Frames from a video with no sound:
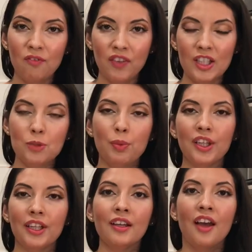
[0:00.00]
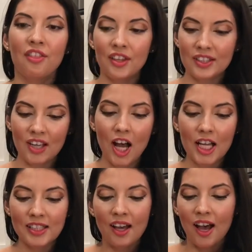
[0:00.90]
and finish putting the
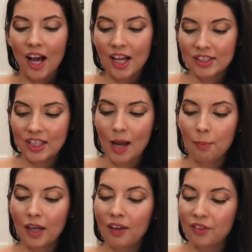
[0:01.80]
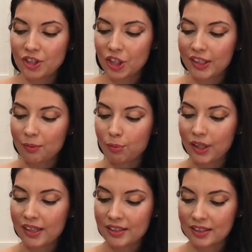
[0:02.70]
sauce on top of the chicken
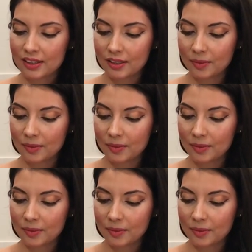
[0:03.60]
breast.